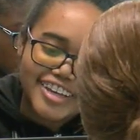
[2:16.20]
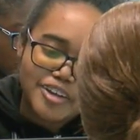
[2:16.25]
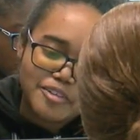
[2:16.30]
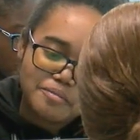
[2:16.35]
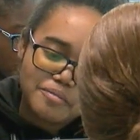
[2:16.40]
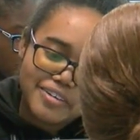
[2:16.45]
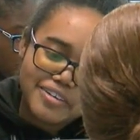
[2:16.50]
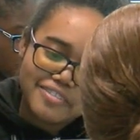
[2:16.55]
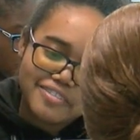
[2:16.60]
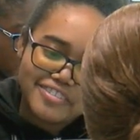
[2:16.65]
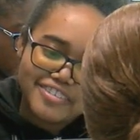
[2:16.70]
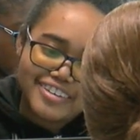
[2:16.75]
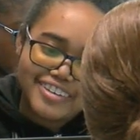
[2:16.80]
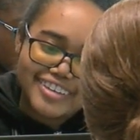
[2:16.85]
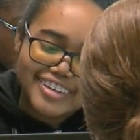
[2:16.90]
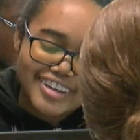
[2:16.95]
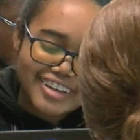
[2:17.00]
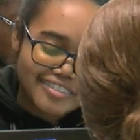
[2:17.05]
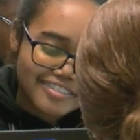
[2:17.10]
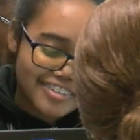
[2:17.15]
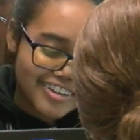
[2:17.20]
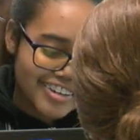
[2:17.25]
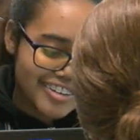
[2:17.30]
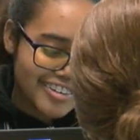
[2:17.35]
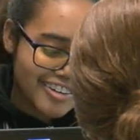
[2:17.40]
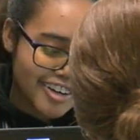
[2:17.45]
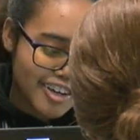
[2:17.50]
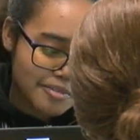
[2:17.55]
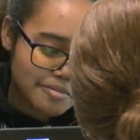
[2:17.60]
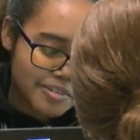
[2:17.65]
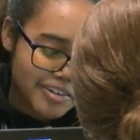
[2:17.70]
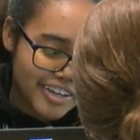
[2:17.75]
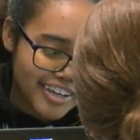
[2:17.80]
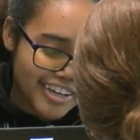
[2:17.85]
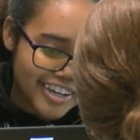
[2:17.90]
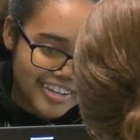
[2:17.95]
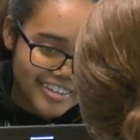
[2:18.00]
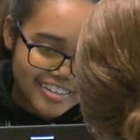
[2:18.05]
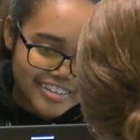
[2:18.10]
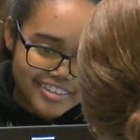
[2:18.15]
and they'll determine that once you're in
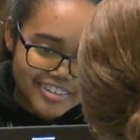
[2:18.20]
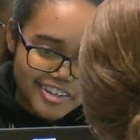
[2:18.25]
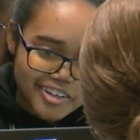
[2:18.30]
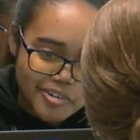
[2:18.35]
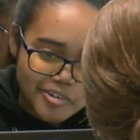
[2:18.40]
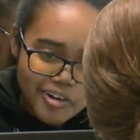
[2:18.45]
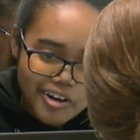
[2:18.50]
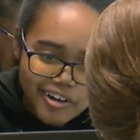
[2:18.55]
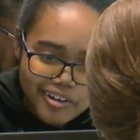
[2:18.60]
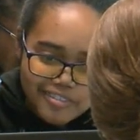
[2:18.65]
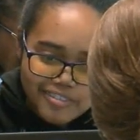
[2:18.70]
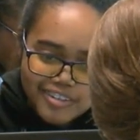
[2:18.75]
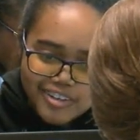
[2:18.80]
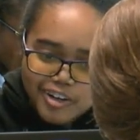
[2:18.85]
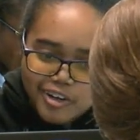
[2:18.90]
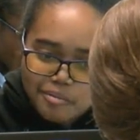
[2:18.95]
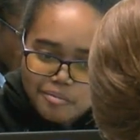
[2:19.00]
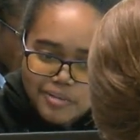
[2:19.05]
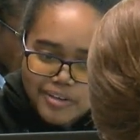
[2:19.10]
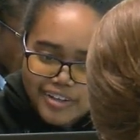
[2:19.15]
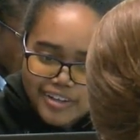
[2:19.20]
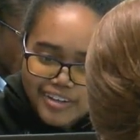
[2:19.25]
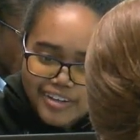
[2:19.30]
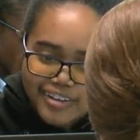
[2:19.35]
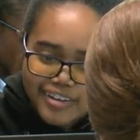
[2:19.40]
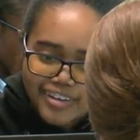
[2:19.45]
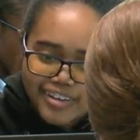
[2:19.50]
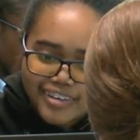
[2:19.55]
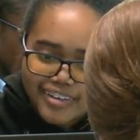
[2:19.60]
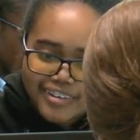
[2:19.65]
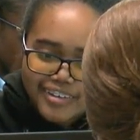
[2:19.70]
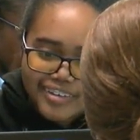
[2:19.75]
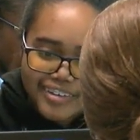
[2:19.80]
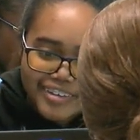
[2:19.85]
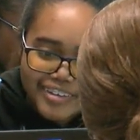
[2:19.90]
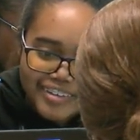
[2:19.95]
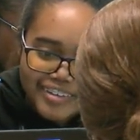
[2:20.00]
that class, you will not fail because